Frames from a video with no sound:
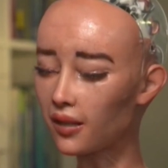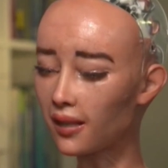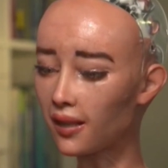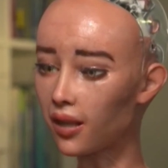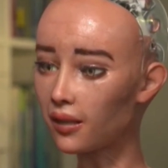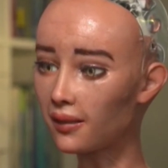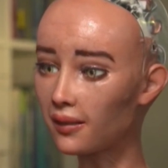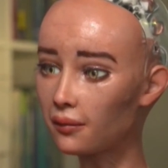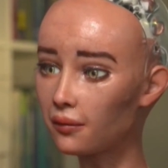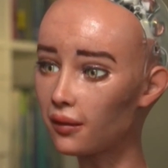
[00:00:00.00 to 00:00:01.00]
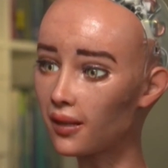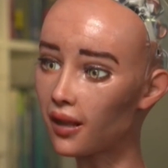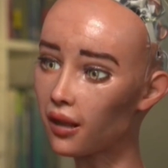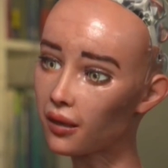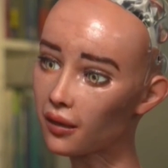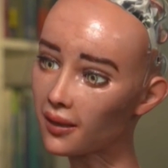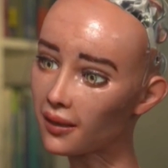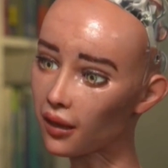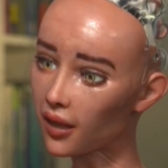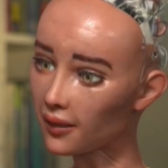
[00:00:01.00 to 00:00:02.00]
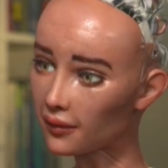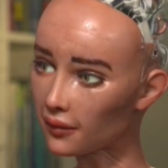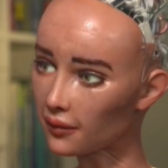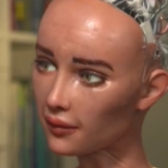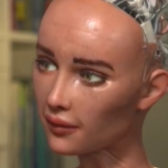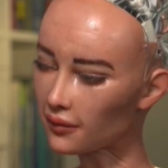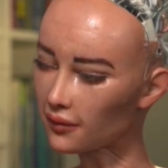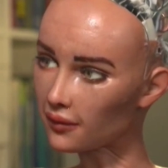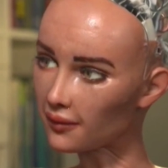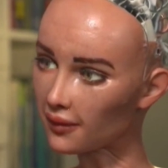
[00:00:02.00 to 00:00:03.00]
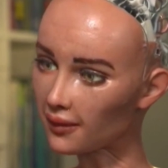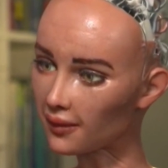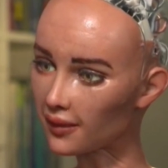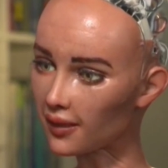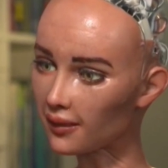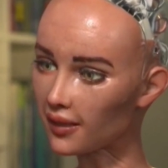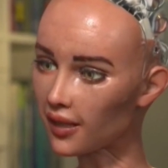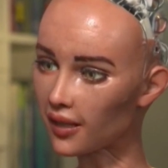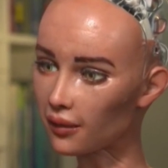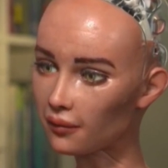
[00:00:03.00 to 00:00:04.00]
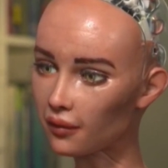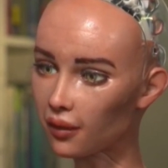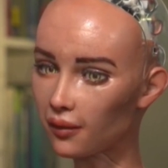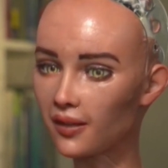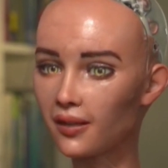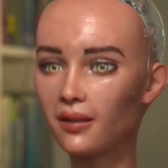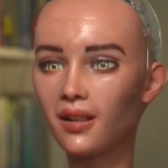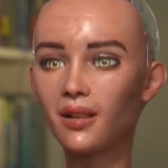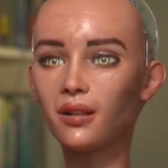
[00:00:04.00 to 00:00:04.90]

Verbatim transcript: ready to enter the political arena yet. Let's just say I'm a robot with a